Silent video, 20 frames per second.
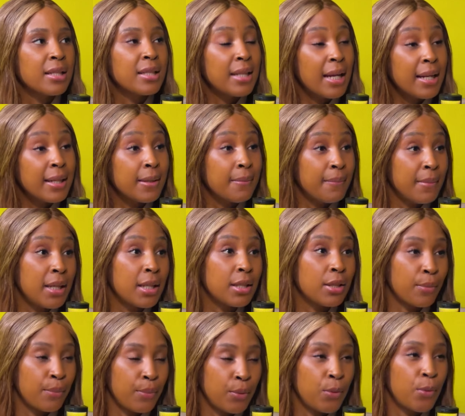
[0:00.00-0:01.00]
study me
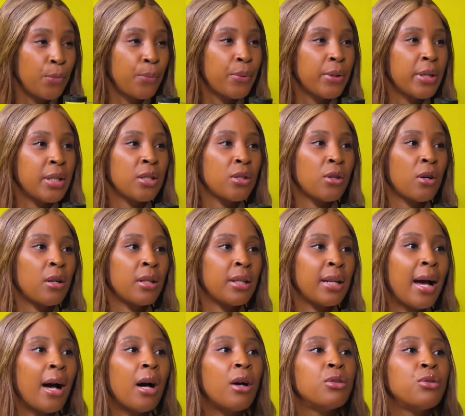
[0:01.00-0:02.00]
as a blueprint on
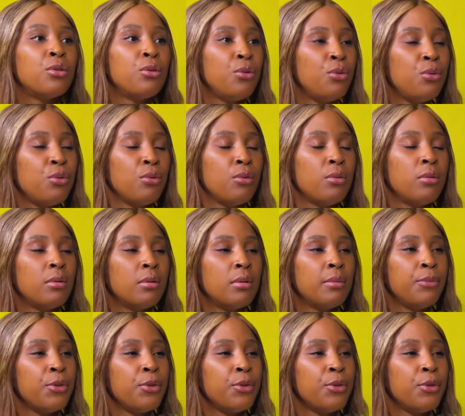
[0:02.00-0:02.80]
how to do